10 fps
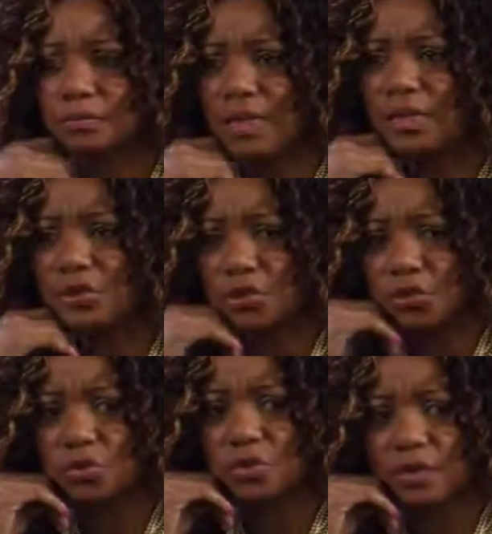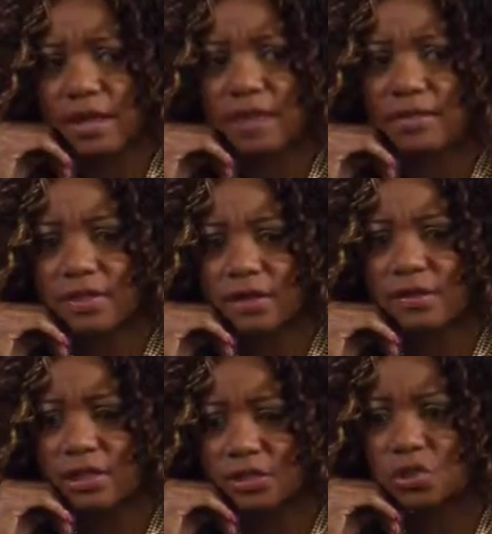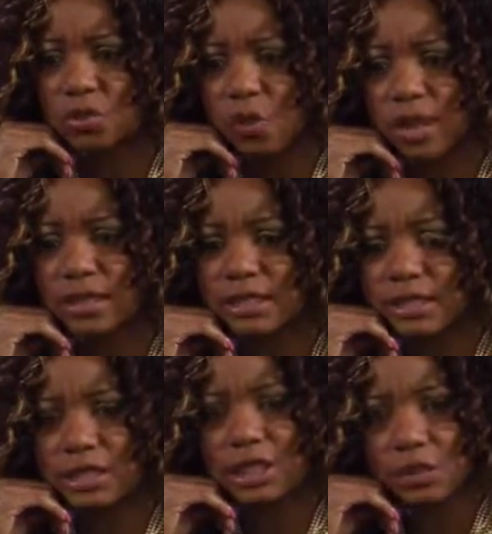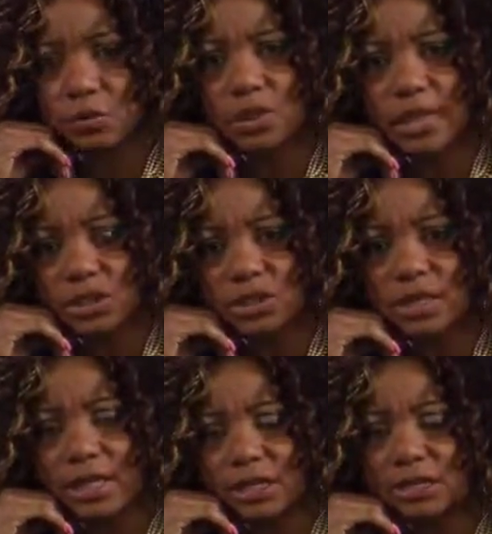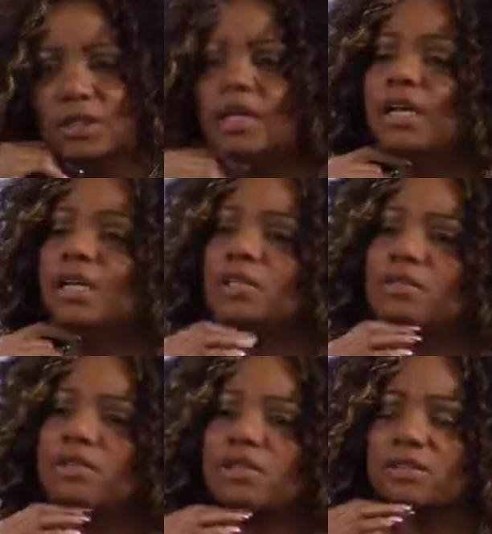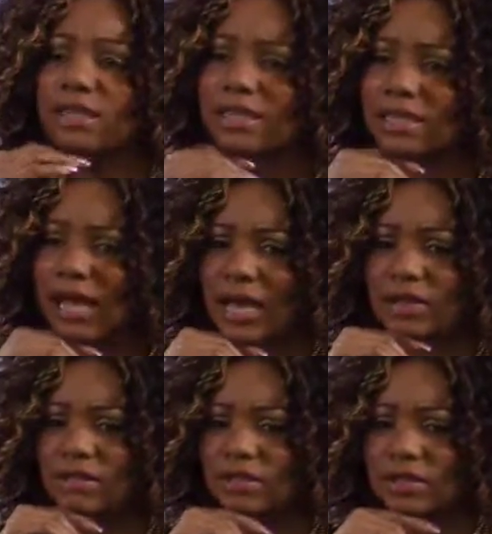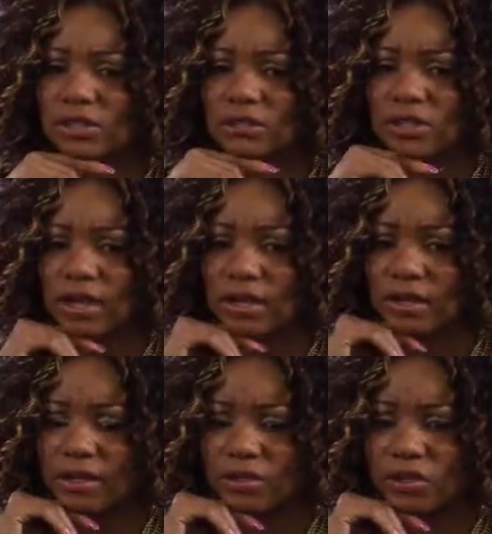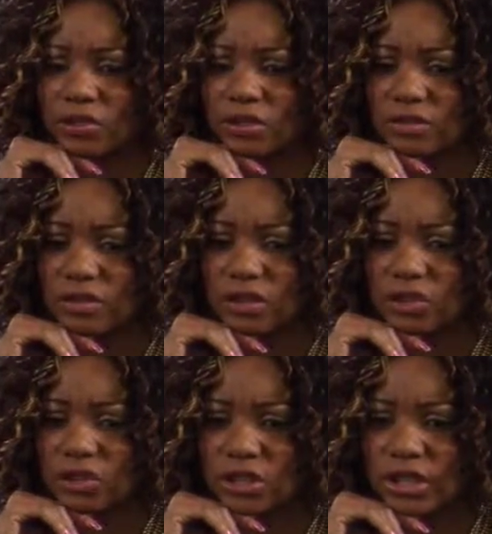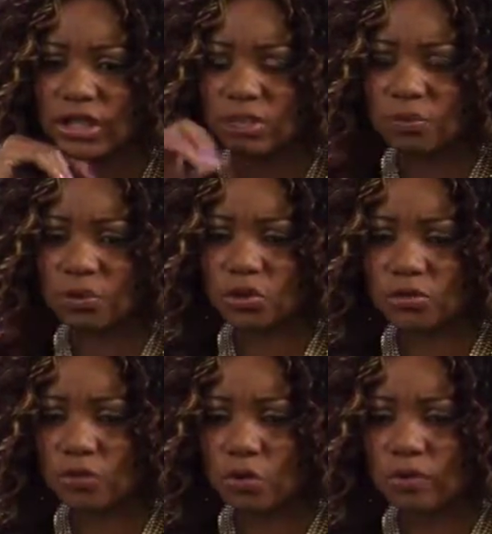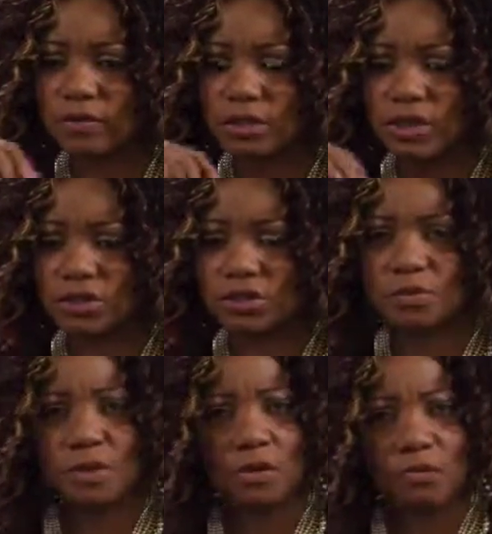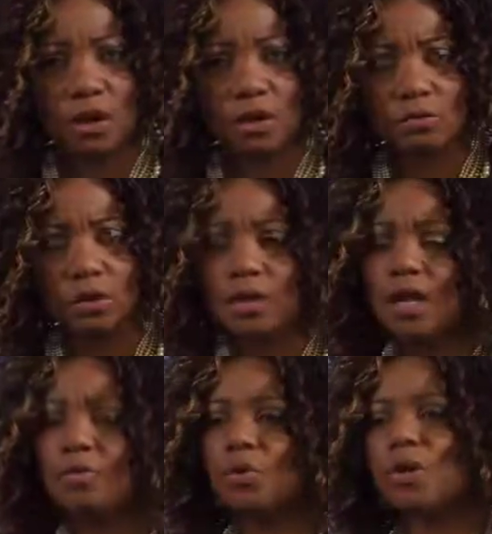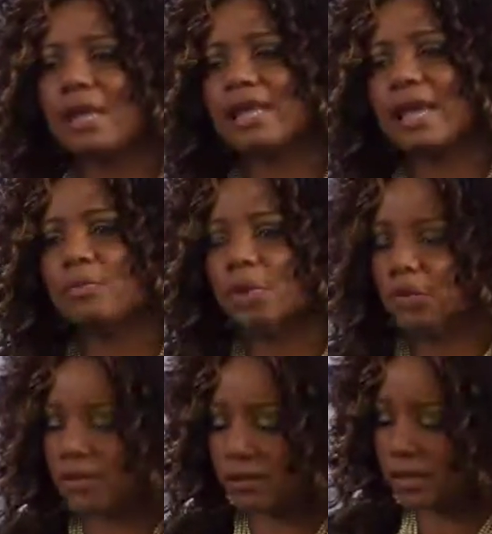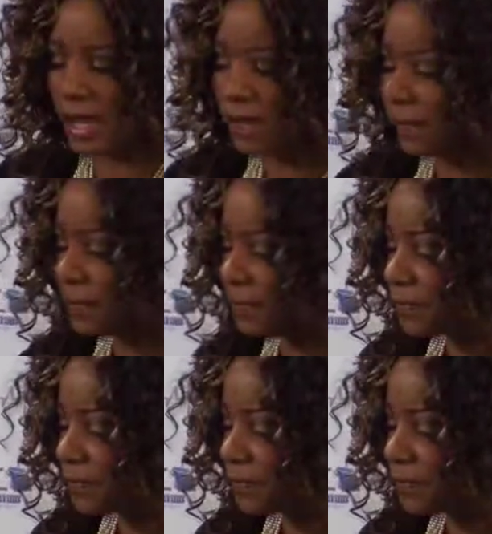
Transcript: making sure that there is quality and equal education. So there's a lot of things, initiatives that she has pushed forth and that she's been involved with. But what I like most is that